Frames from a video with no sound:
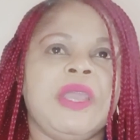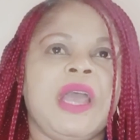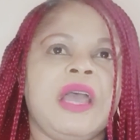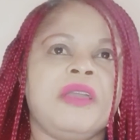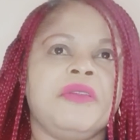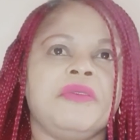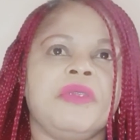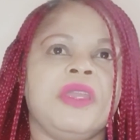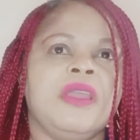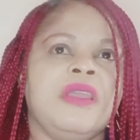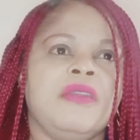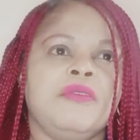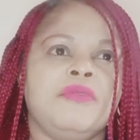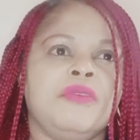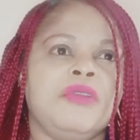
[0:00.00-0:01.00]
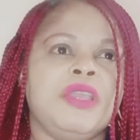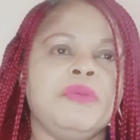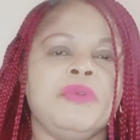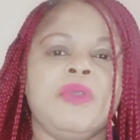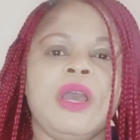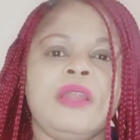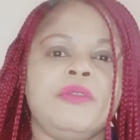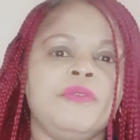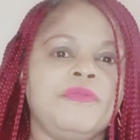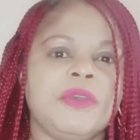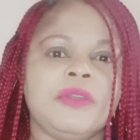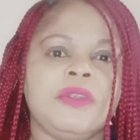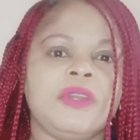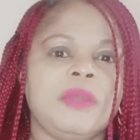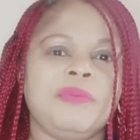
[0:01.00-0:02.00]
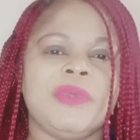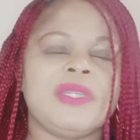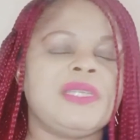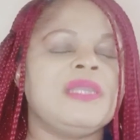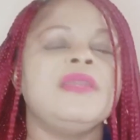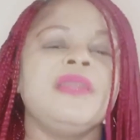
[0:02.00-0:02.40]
angry or he will go and look for another person.